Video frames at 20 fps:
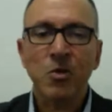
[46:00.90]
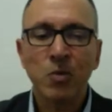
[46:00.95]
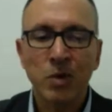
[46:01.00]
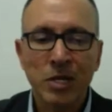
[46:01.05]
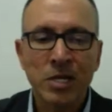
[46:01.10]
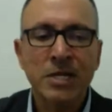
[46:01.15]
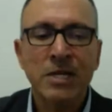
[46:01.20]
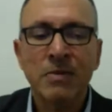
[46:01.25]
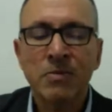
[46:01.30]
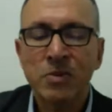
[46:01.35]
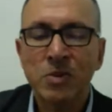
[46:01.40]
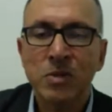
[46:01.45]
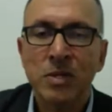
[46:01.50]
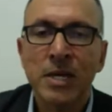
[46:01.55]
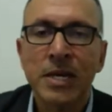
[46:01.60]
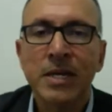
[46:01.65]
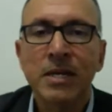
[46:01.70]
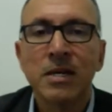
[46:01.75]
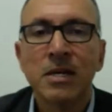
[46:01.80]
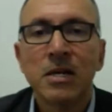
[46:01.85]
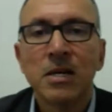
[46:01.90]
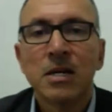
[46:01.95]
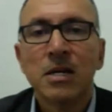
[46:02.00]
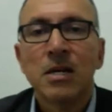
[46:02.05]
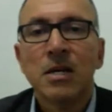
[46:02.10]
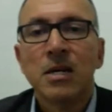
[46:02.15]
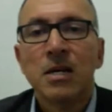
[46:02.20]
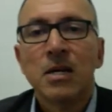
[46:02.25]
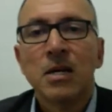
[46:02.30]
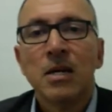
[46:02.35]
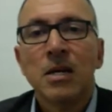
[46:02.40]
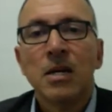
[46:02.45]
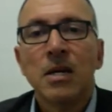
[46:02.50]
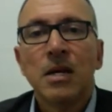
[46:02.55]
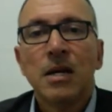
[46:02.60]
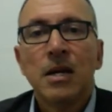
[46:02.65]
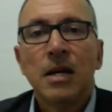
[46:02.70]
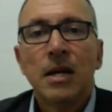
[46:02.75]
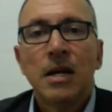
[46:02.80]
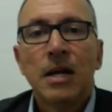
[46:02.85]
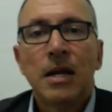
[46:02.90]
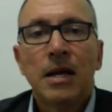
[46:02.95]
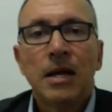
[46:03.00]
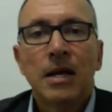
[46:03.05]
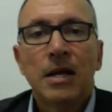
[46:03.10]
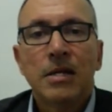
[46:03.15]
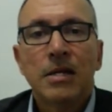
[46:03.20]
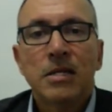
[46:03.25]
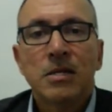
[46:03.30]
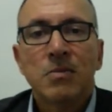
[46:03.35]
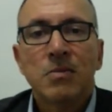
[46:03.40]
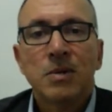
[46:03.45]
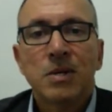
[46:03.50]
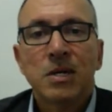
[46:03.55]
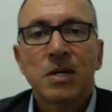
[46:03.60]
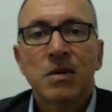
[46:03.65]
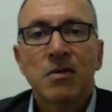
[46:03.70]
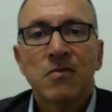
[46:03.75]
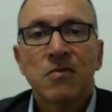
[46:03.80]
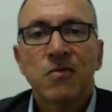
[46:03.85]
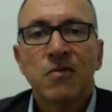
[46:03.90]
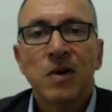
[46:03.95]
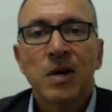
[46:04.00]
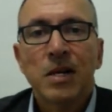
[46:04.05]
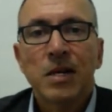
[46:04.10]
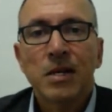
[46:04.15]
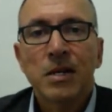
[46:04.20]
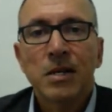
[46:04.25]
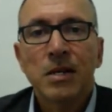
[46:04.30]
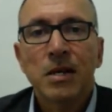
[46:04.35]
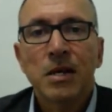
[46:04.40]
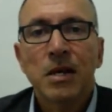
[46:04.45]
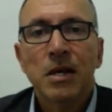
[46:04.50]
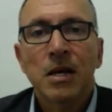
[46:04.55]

when you come to that. Speaking of fun,